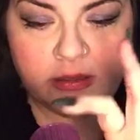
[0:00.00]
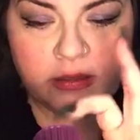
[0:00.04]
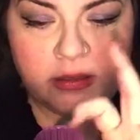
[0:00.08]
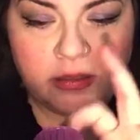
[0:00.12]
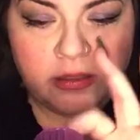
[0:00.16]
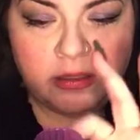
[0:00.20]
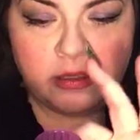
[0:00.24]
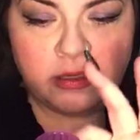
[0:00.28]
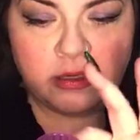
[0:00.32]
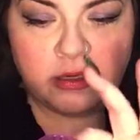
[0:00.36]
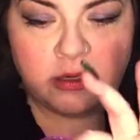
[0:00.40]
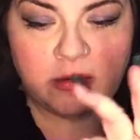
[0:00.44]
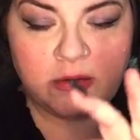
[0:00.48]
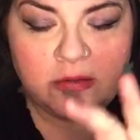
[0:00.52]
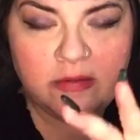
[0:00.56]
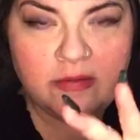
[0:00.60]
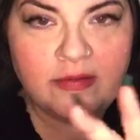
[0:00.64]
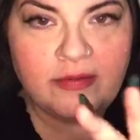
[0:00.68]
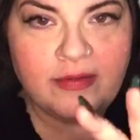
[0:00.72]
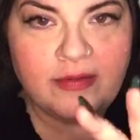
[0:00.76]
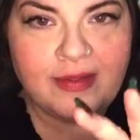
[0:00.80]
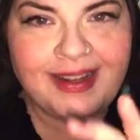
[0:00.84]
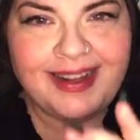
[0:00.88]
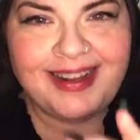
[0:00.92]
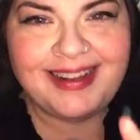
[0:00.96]
you know,
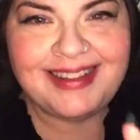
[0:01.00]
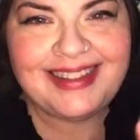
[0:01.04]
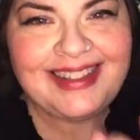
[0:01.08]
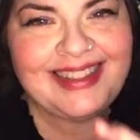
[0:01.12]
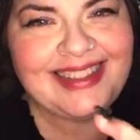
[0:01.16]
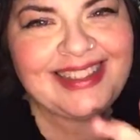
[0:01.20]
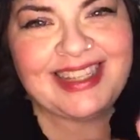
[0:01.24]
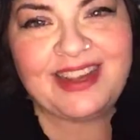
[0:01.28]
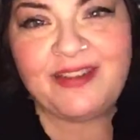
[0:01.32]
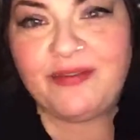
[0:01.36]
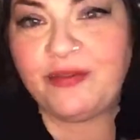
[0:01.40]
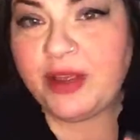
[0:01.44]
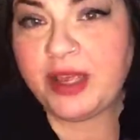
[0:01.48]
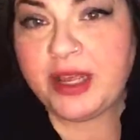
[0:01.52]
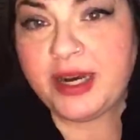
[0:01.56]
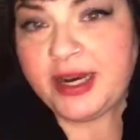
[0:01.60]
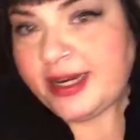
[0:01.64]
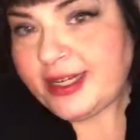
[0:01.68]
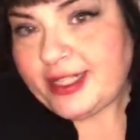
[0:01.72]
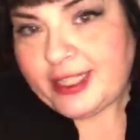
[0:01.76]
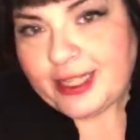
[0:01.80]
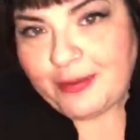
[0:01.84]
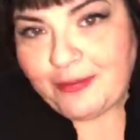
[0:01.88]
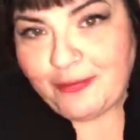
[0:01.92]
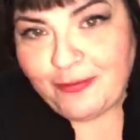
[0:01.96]
I was going to say
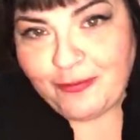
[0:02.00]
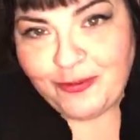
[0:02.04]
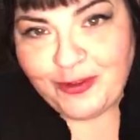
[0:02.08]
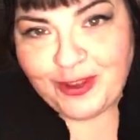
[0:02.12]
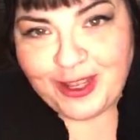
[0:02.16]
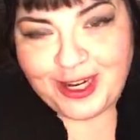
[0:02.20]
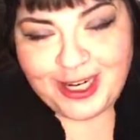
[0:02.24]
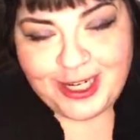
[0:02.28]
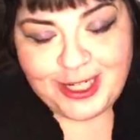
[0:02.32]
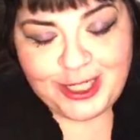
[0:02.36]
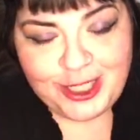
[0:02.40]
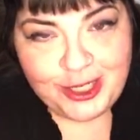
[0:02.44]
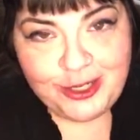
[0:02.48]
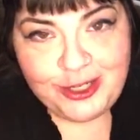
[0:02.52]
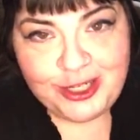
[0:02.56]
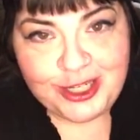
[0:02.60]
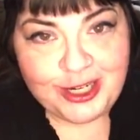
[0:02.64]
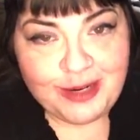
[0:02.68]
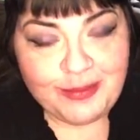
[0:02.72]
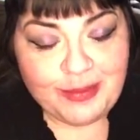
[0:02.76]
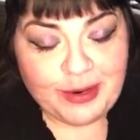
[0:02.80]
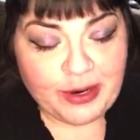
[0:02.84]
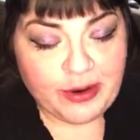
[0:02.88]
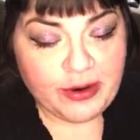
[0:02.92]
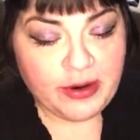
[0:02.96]
vintage. I'm a vintage
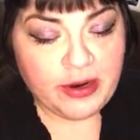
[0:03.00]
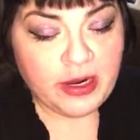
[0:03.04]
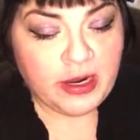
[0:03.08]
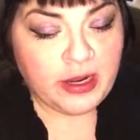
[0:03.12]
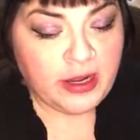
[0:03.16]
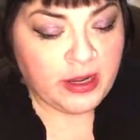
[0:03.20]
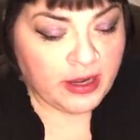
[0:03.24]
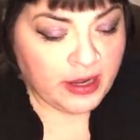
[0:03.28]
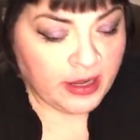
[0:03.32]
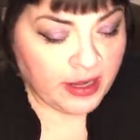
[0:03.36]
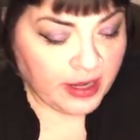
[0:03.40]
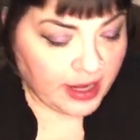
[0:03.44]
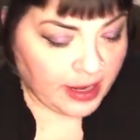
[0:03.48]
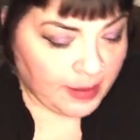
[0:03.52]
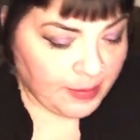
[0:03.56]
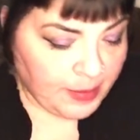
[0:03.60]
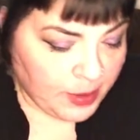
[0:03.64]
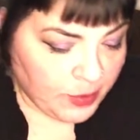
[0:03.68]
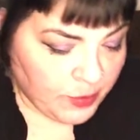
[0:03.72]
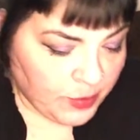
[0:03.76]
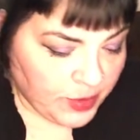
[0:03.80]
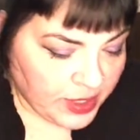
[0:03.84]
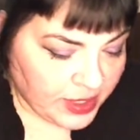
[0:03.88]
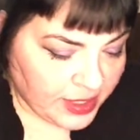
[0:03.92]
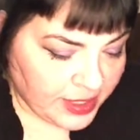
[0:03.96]
YouTuber. I've
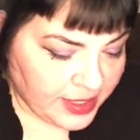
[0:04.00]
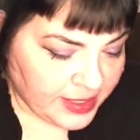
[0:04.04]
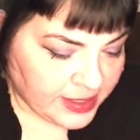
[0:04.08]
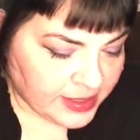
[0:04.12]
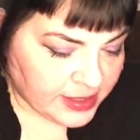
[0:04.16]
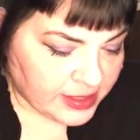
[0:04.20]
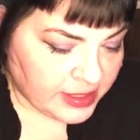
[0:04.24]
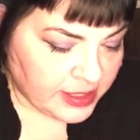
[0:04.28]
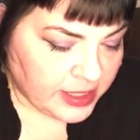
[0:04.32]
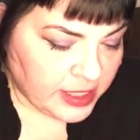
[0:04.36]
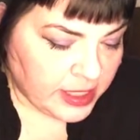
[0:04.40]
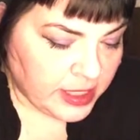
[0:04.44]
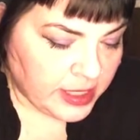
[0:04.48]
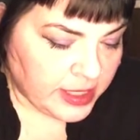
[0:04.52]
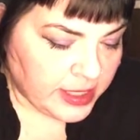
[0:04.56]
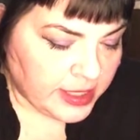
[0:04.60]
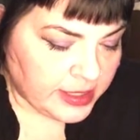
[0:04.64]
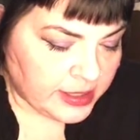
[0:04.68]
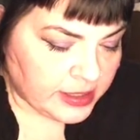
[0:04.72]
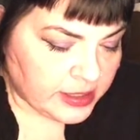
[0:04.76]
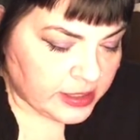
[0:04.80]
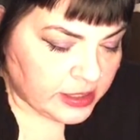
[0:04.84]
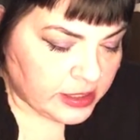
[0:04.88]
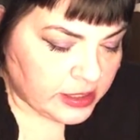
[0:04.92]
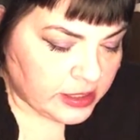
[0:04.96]
been with it
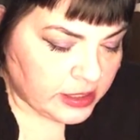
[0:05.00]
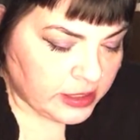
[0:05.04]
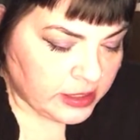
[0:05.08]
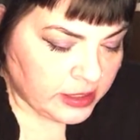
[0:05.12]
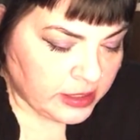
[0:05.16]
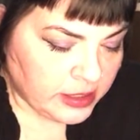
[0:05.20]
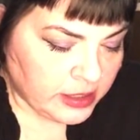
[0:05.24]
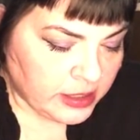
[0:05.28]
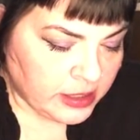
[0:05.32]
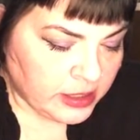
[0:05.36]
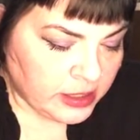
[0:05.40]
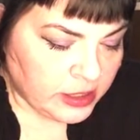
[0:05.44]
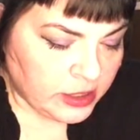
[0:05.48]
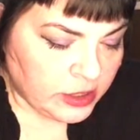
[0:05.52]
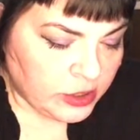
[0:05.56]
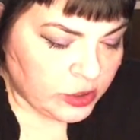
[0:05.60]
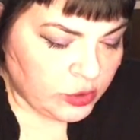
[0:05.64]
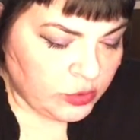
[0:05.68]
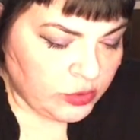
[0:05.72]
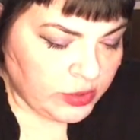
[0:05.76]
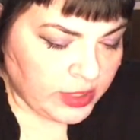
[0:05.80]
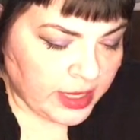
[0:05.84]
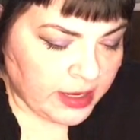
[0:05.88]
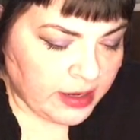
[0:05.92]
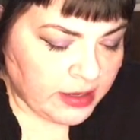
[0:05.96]
since
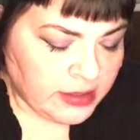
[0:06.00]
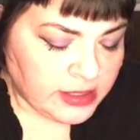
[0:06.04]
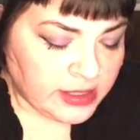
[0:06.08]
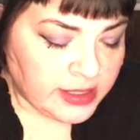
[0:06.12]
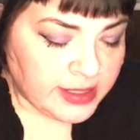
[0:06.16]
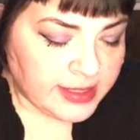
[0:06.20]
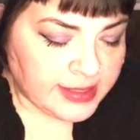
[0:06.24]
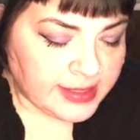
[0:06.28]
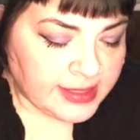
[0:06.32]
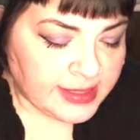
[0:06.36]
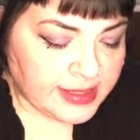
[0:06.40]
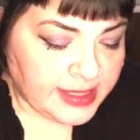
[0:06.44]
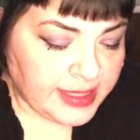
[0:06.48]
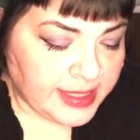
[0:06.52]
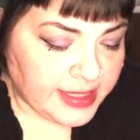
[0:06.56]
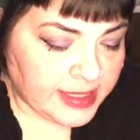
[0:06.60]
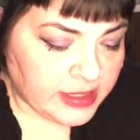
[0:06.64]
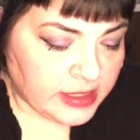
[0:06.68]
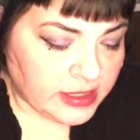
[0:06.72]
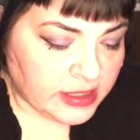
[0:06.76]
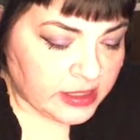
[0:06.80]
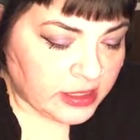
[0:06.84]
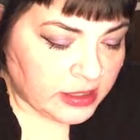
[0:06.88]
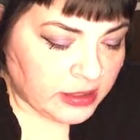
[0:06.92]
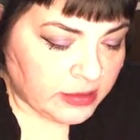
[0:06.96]

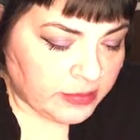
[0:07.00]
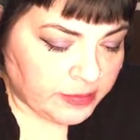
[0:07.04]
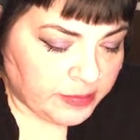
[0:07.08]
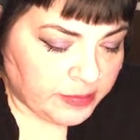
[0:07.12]
2006.